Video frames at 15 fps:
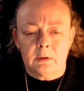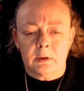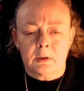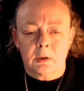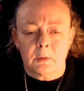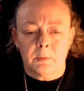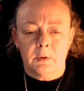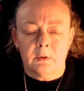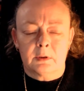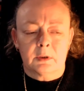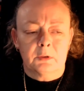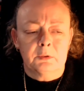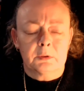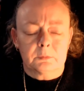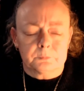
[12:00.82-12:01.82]
boot sales.
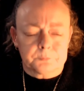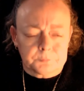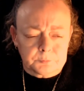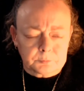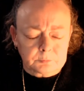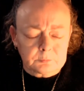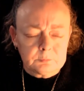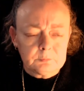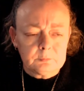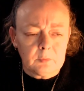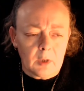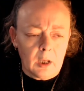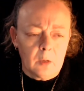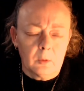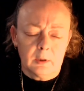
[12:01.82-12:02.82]

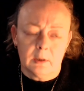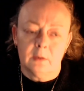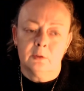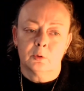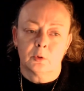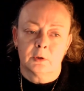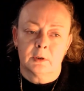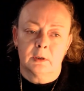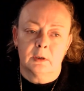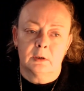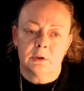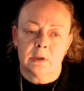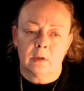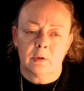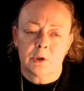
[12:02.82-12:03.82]
And when I go sourcing in
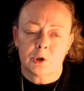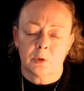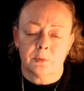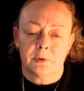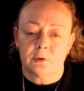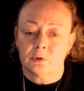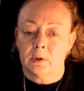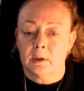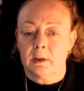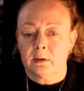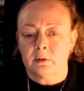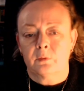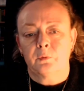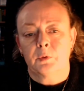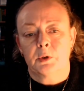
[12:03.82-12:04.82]
charity shops to try and get some
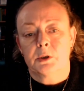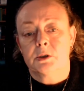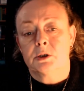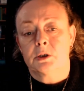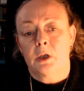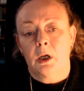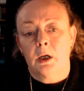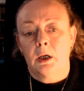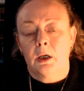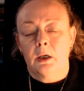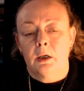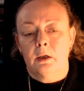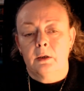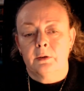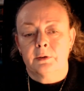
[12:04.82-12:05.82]
footage.
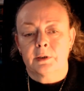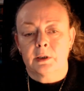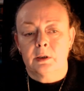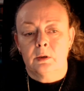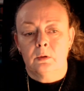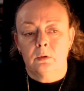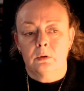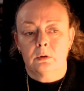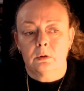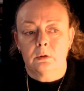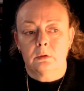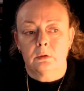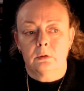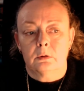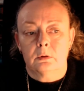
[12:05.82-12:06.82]
So
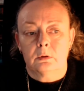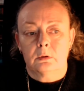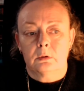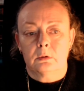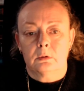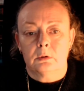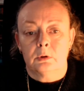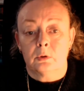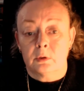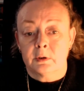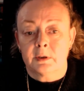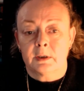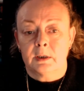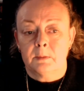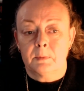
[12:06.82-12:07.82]
you can
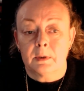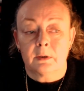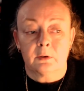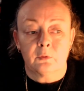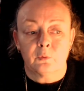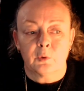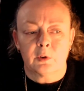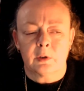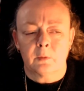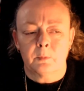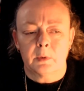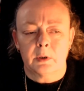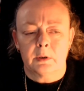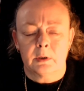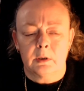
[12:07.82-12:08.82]
see, because for some
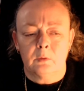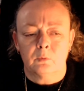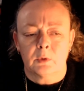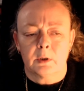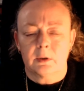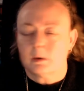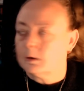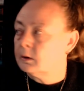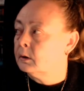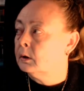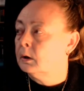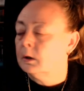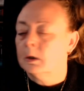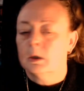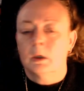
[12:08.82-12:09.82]
unknown reason,
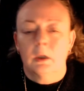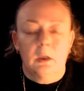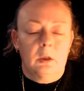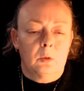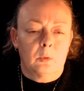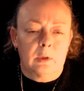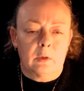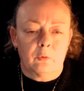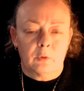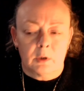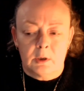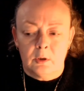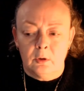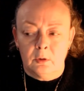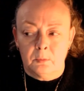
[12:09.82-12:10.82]
whenever I
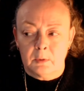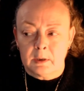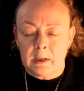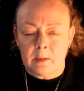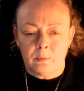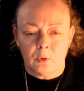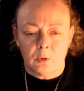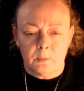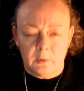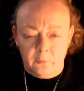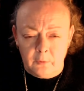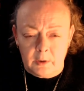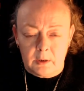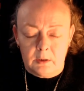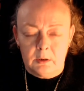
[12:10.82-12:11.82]
use my camera on my
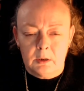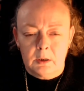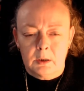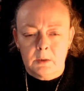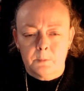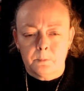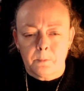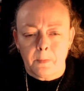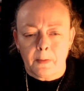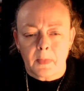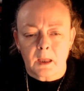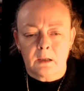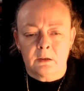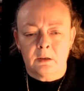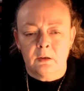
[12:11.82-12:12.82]
phone, as
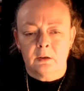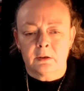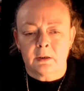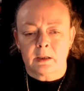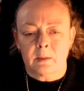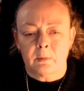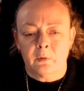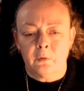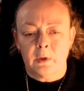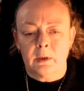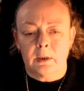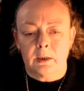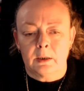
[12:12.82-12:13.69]
soon as I get my phone out,